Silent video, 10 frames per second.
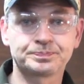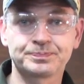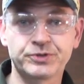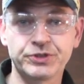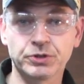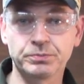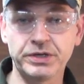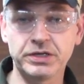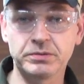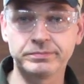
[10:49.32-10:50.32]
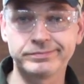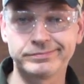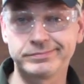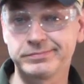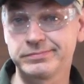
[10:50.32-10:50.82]
sealed beam,
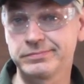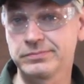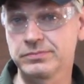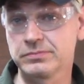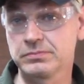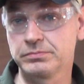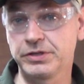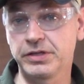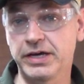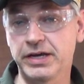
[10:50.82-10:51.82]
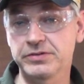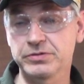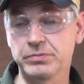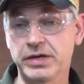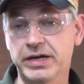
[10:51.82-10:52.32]
be that as
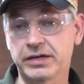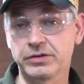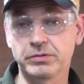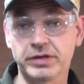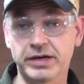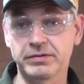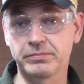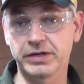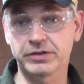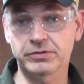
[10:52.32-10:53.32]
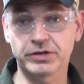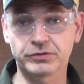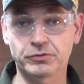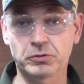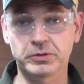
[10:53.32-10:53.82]
it may, I can do that and make a
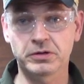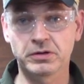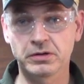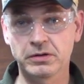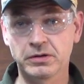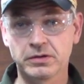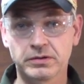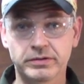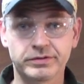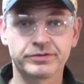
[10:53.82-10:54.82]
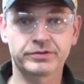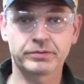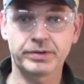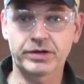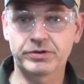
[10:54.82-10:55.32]
transformer. Use like a
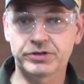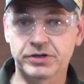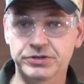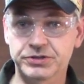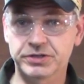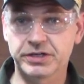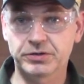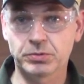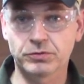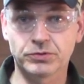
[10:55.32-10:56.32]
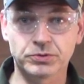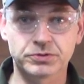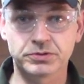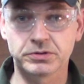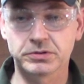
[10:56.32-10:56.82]
battery charger to get 12
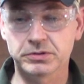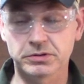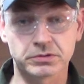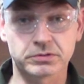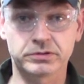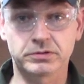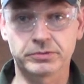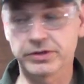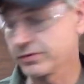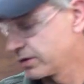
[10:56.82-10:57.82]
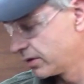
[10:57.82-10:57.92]
volts or you know, whatever.